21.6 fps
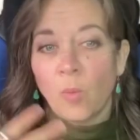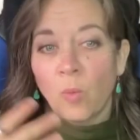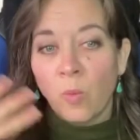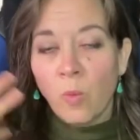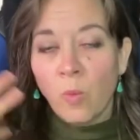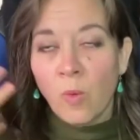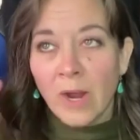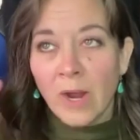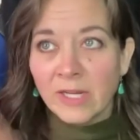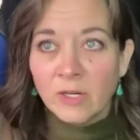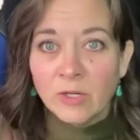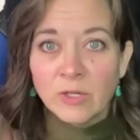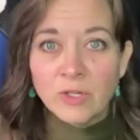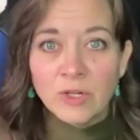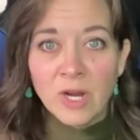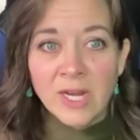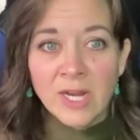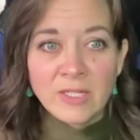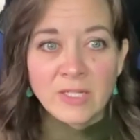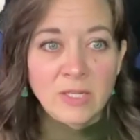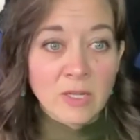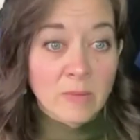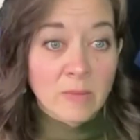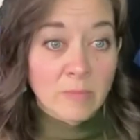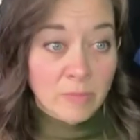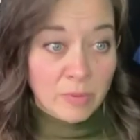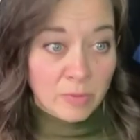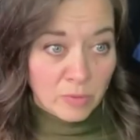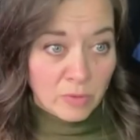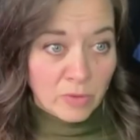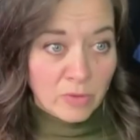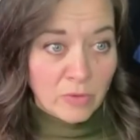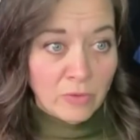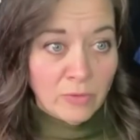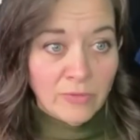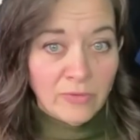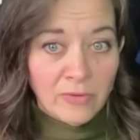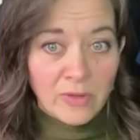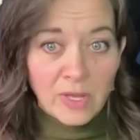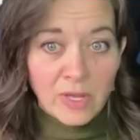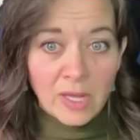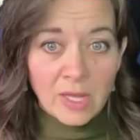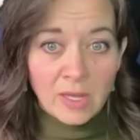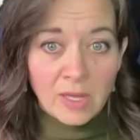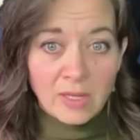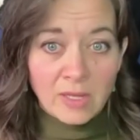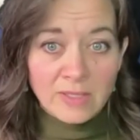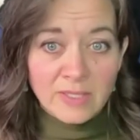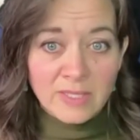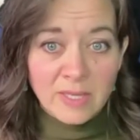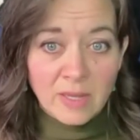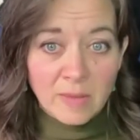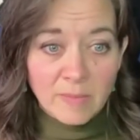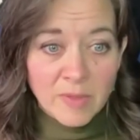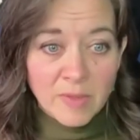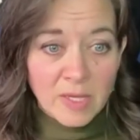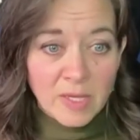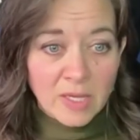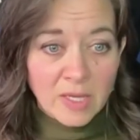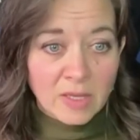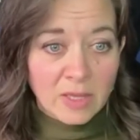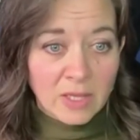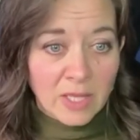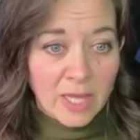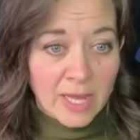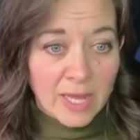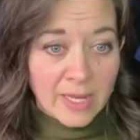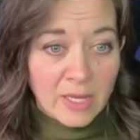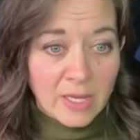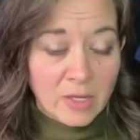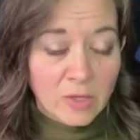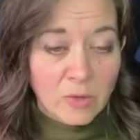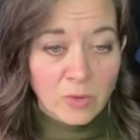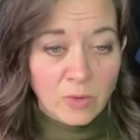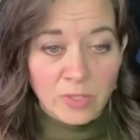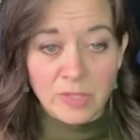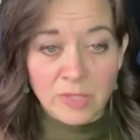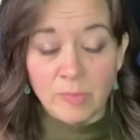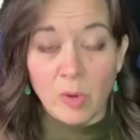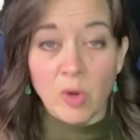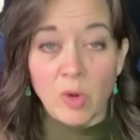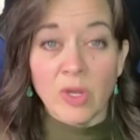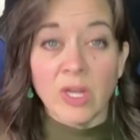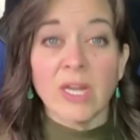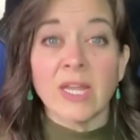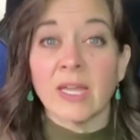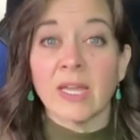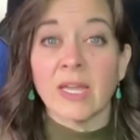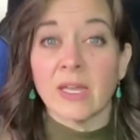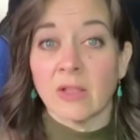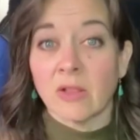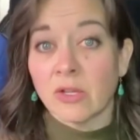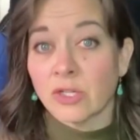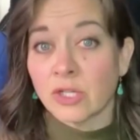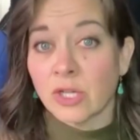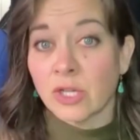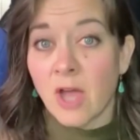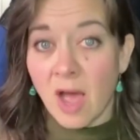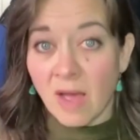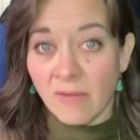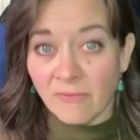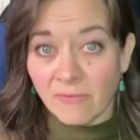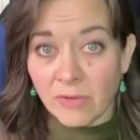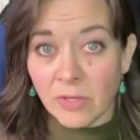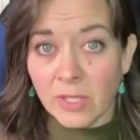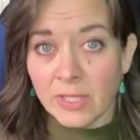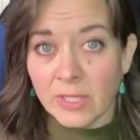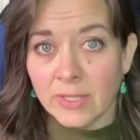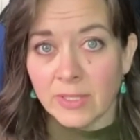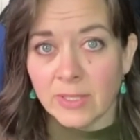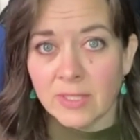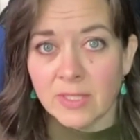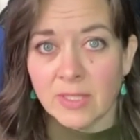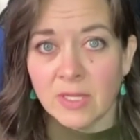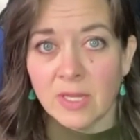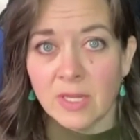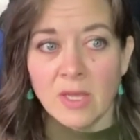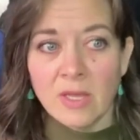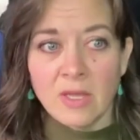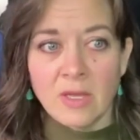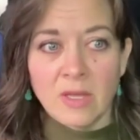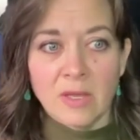When you're trying to improve something like your spoken English confidence,